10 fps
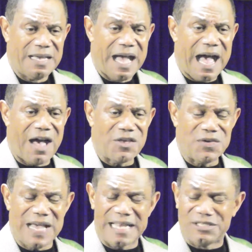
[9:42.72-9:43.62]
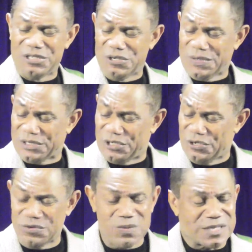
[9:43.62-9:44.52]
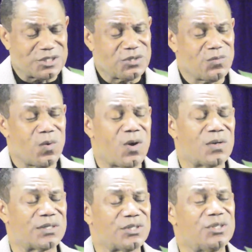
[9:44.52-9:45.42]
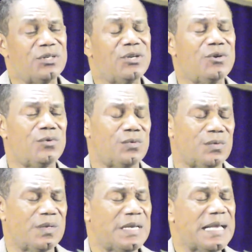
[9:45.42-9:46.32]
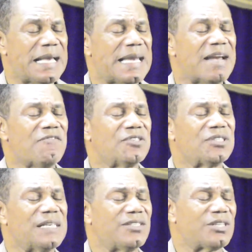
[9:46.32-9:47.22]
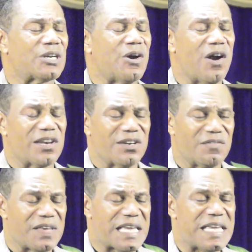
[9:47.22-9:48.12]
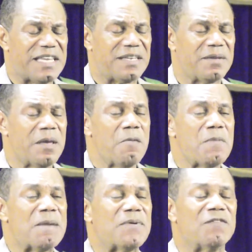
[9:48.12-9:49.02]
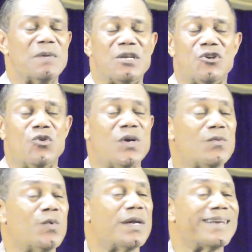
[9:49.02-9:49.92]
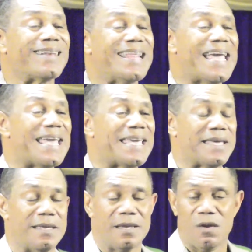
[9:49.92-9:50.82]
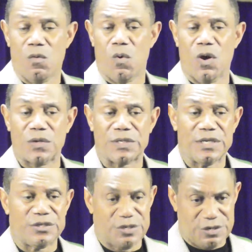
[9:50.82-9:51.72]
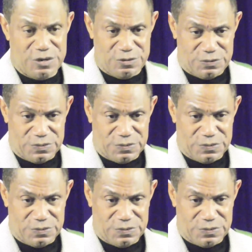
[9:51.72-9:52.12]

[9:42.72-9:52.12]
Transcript: All you got to do is do what you want to do. And ever since the Garden of Eden, people have been doing what they want to do